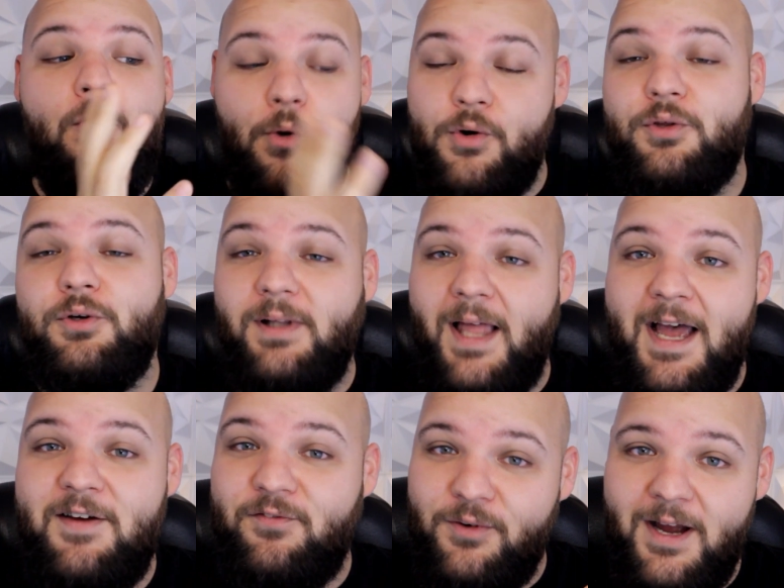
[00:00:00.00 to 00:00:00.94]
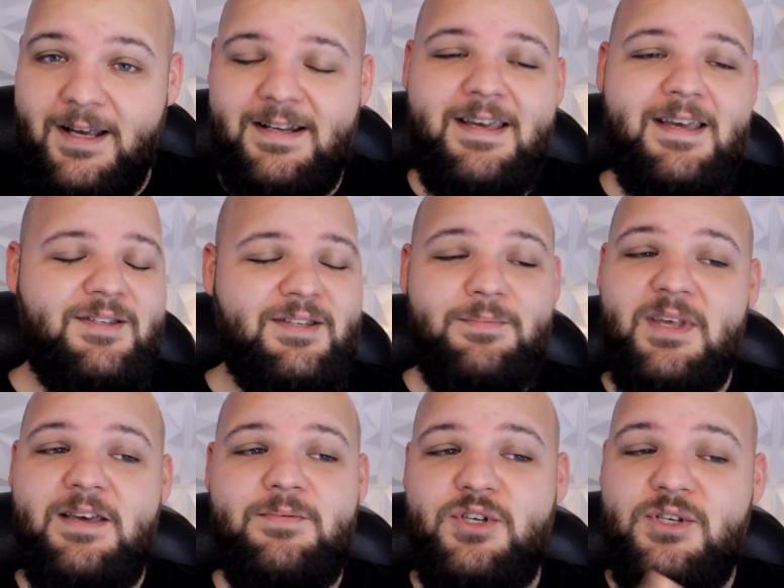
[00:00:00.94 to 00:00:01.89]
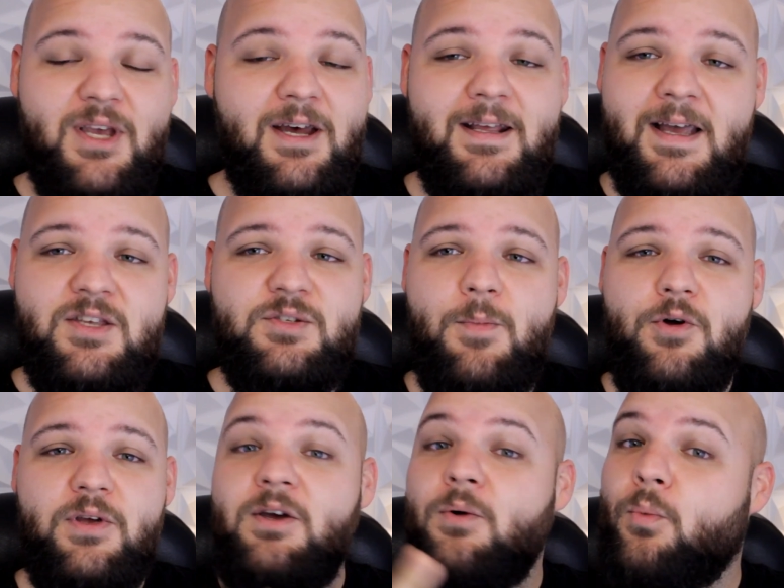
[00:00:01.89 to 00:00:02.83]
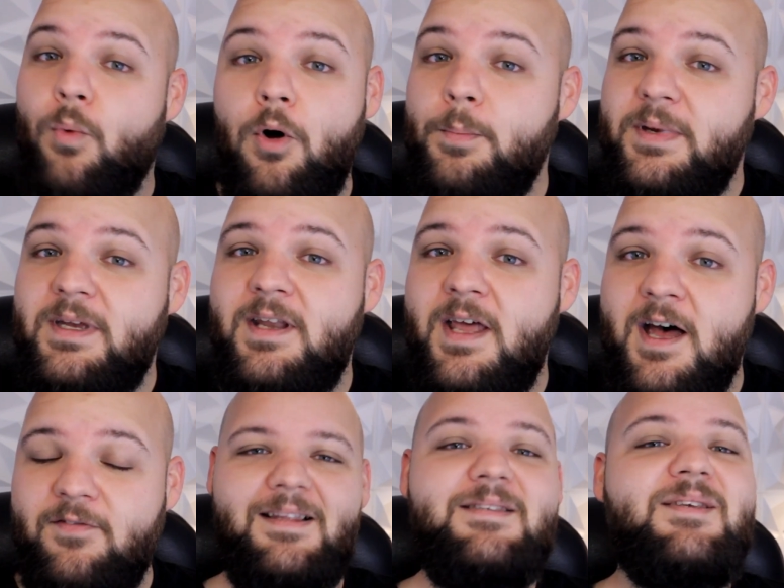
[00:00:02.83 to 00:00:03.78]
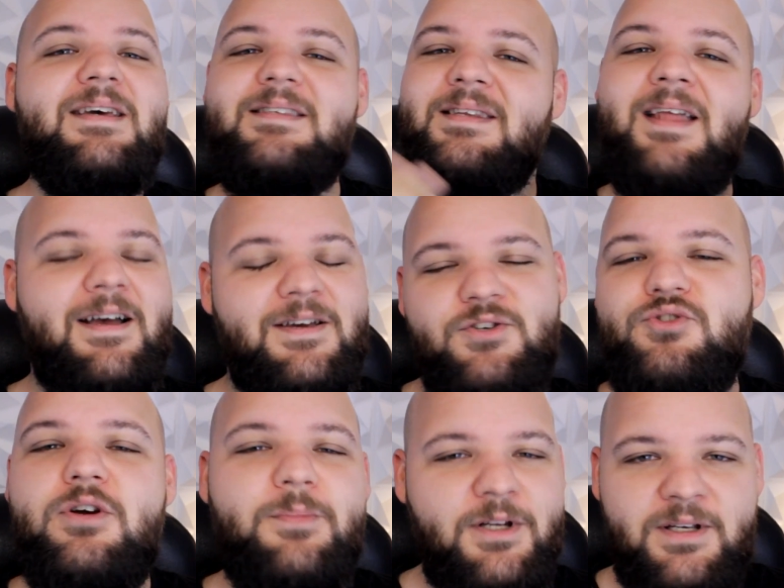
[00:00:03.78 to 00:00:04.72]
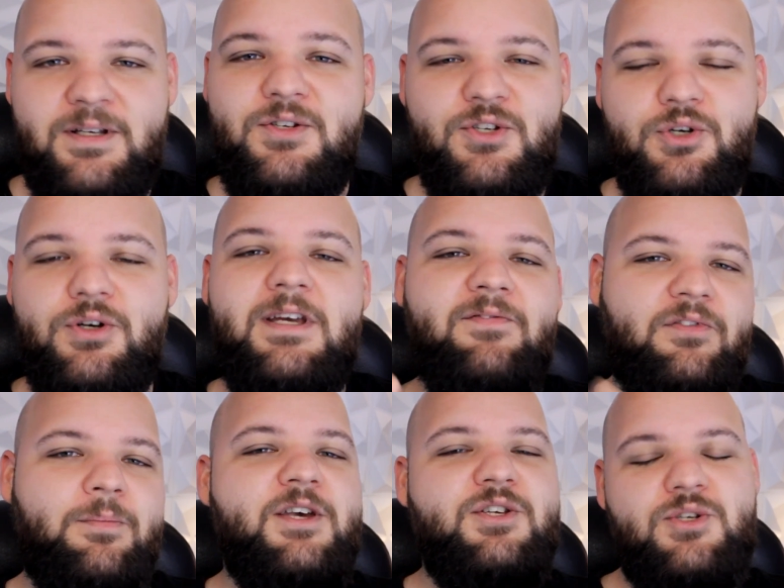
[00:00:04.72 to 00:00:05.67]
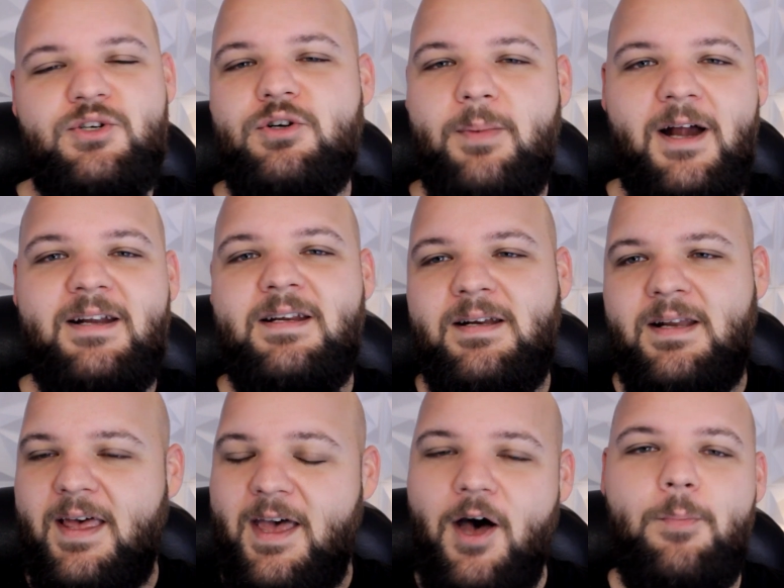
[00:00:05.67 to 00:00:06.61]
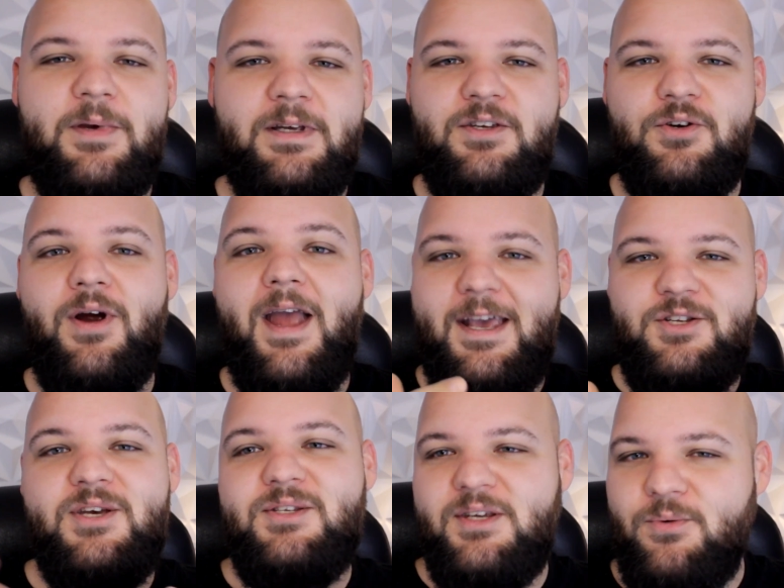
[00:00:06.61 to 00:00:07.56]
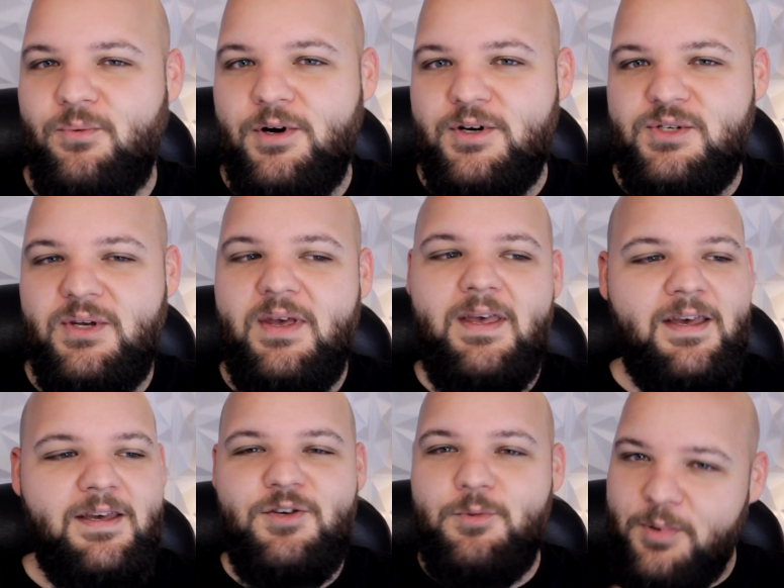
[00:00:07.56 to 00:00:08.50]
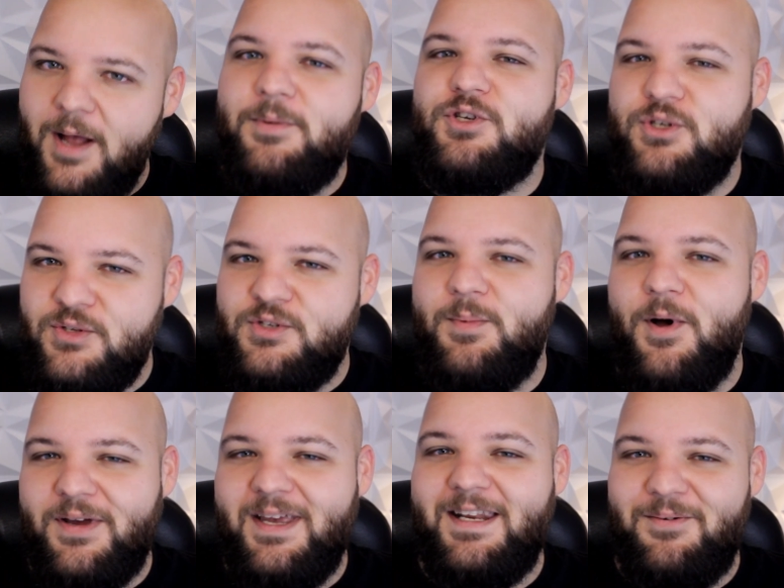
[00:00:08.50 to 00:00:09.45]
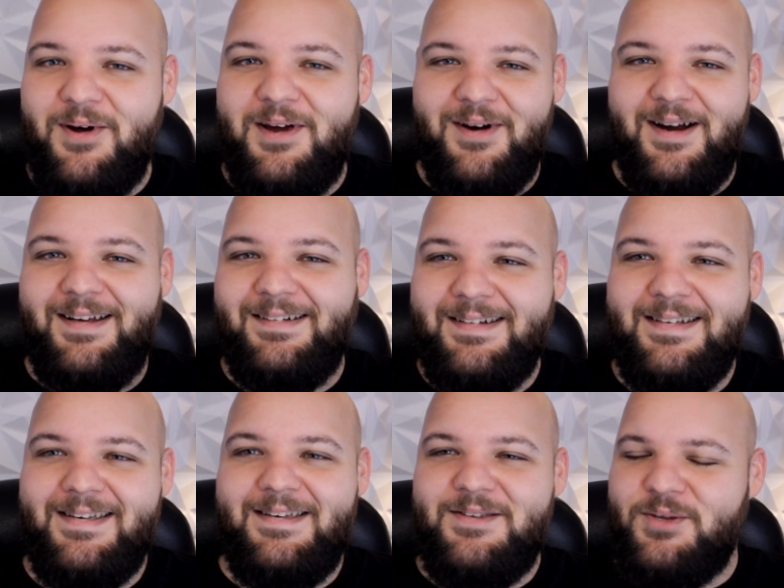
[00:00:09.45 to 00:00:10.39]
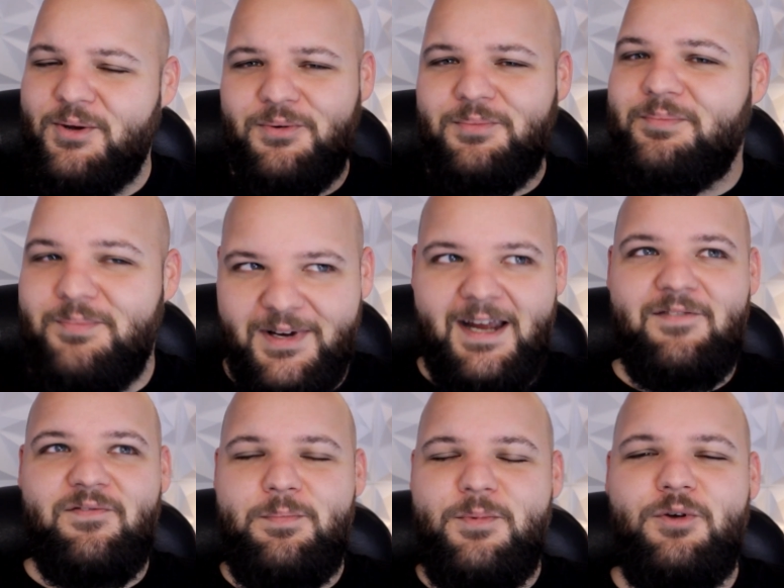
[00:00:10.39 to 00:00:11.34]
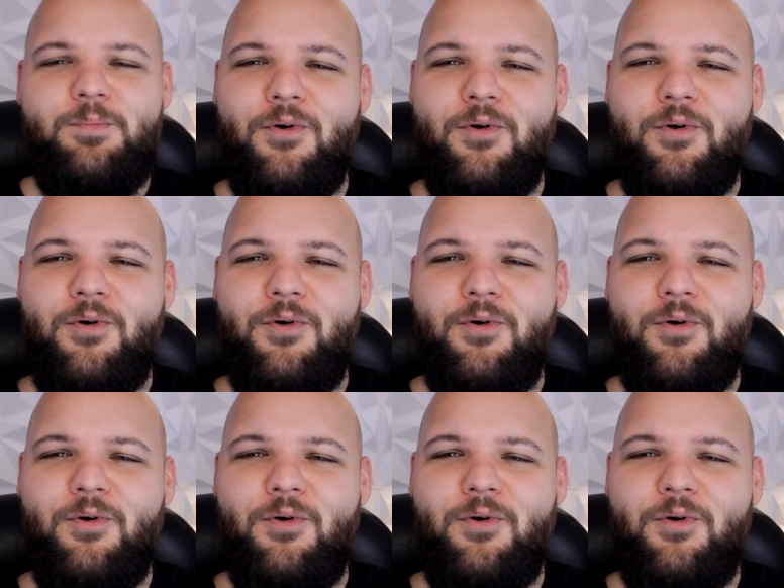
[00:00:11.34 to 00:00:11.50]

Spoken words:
or their life, right? Sometimes just cutting out smoking won't be enough. let's say it's not contributing to your inflammation in your body and helping your HS get worse. You probably shouldn't smoke anyway, right? So kind of a moot